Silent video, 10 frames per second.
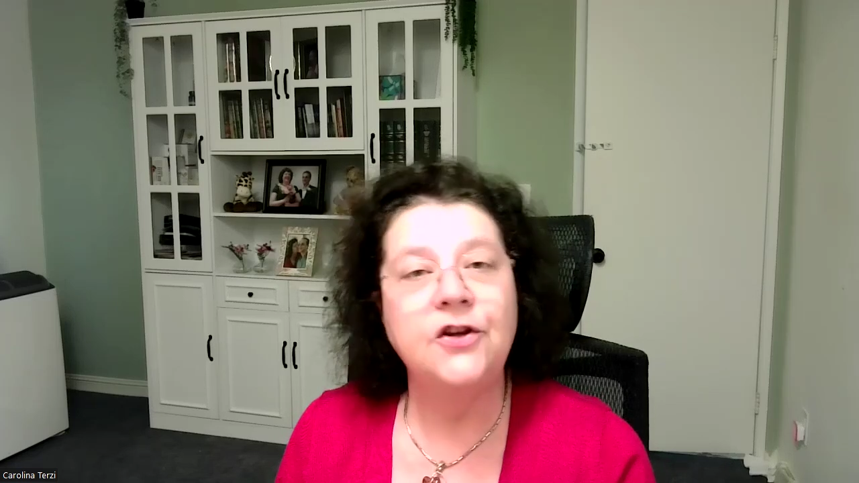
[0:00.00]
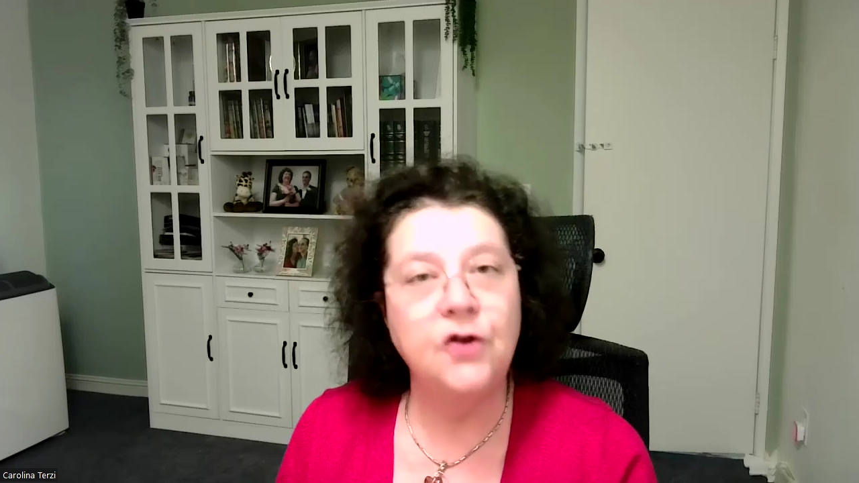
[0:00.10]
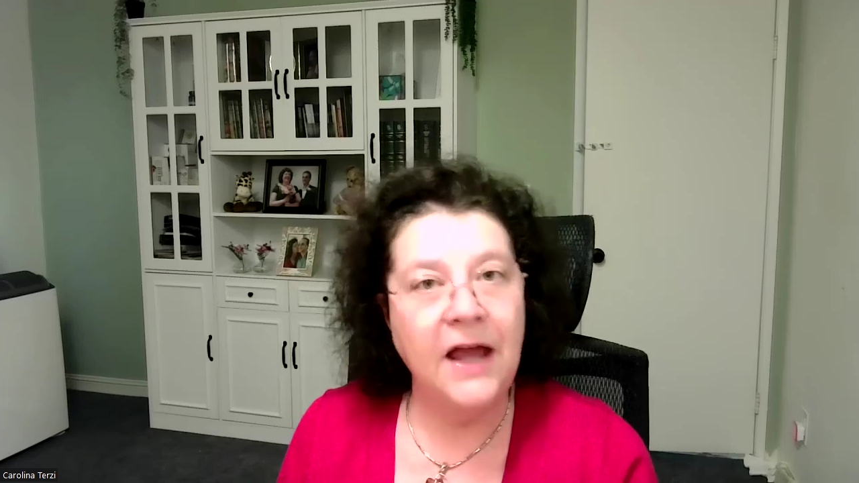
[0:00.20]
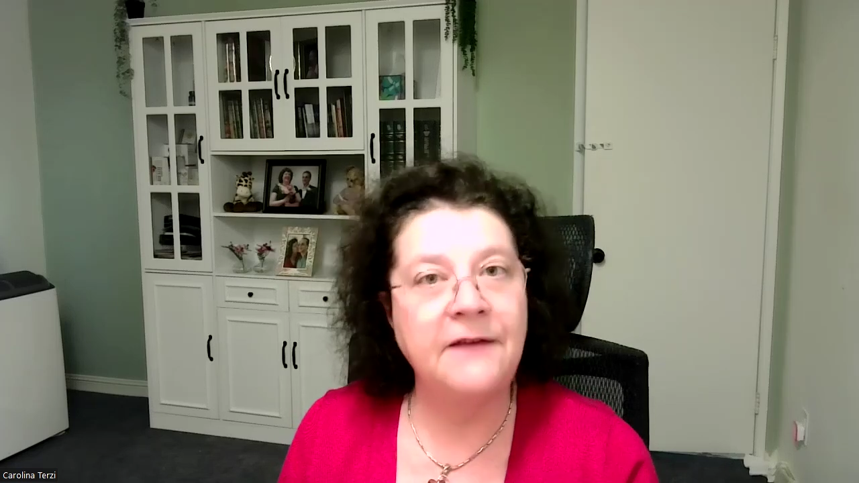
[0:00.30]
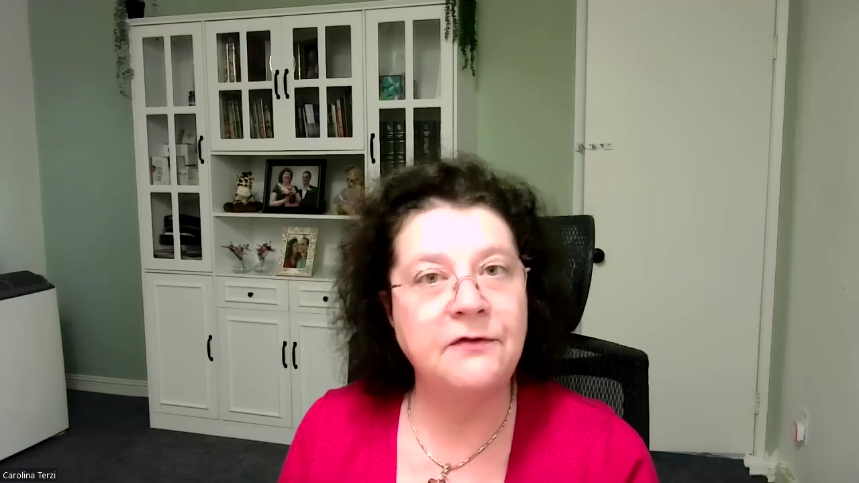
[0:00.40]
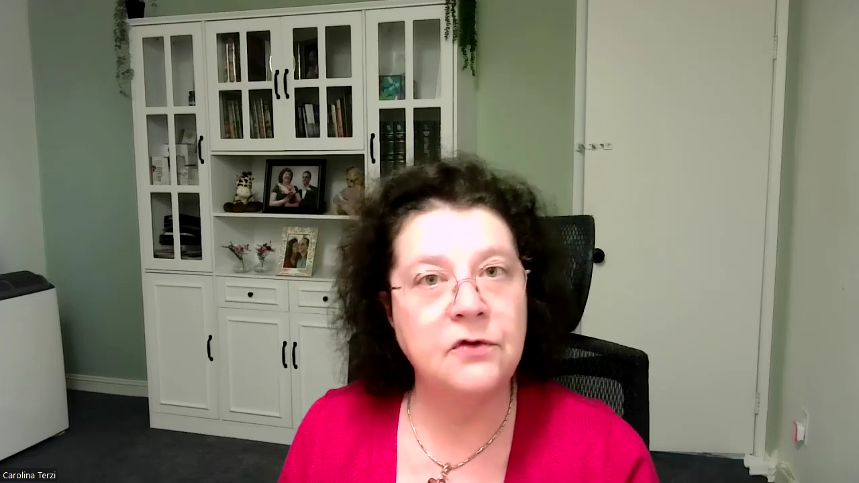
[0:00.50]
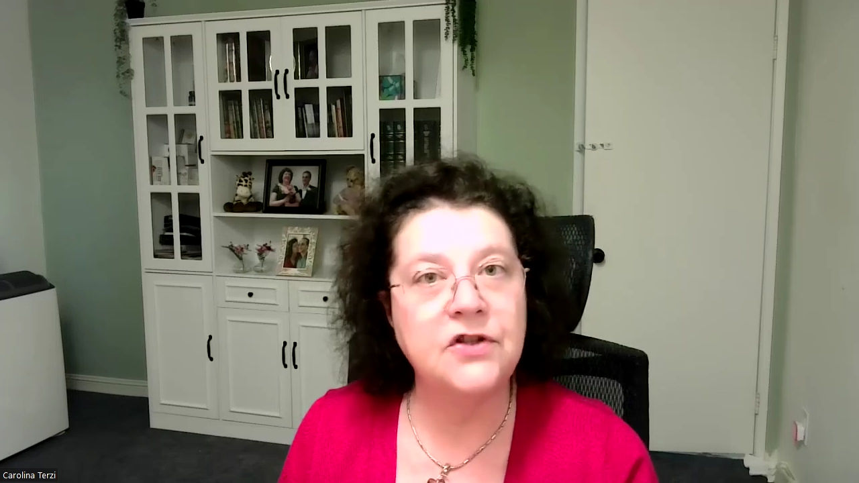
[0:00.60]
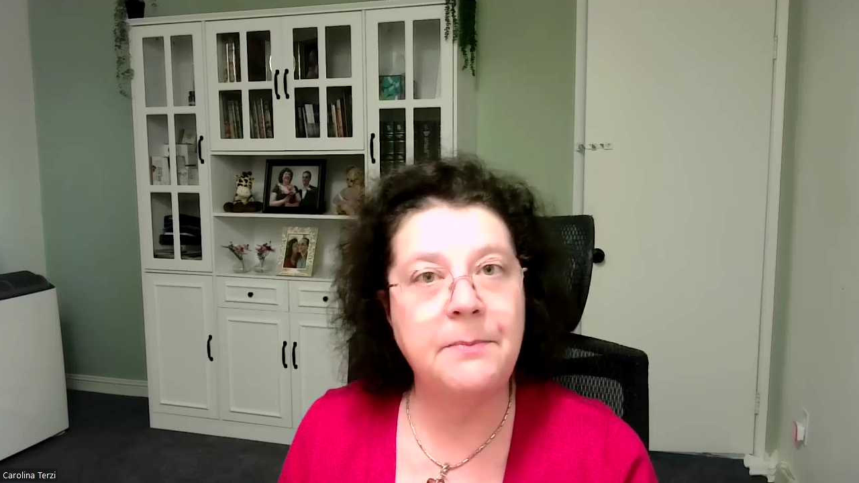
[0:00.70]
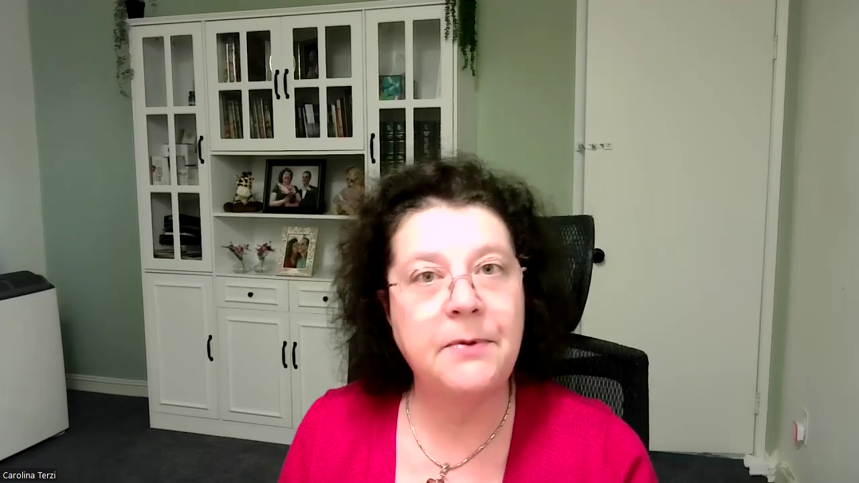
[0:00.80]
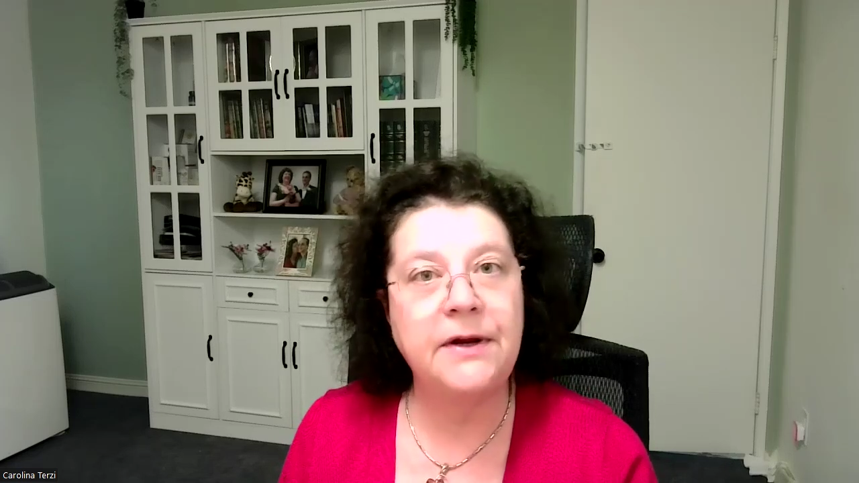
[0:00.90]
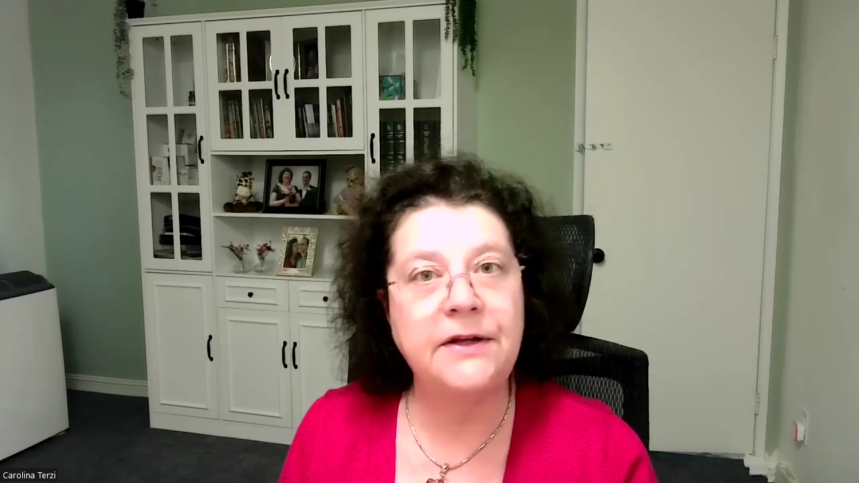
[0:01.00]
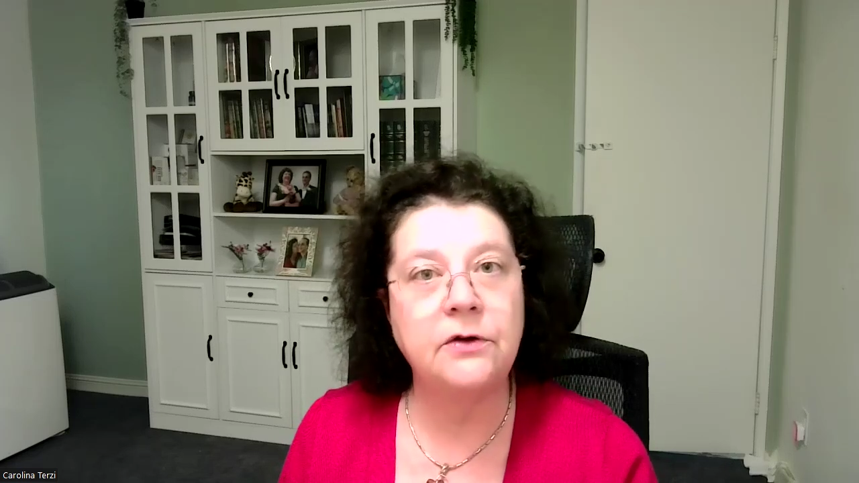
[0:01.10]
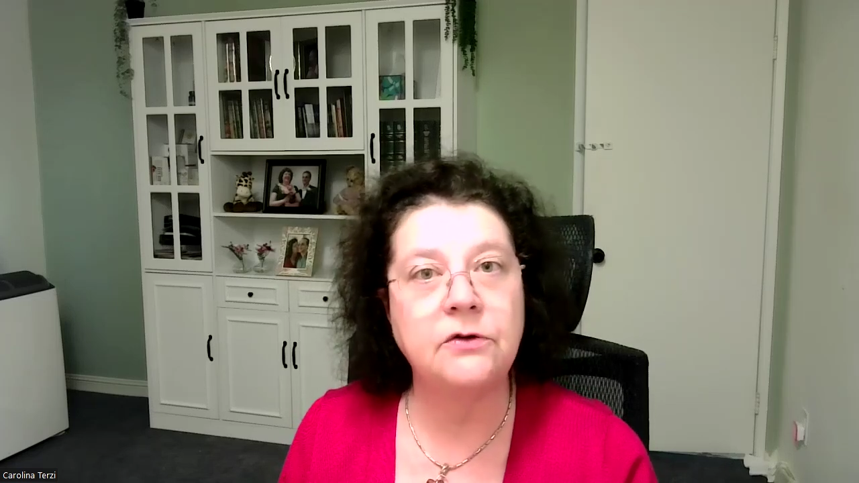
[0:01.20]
You have to separate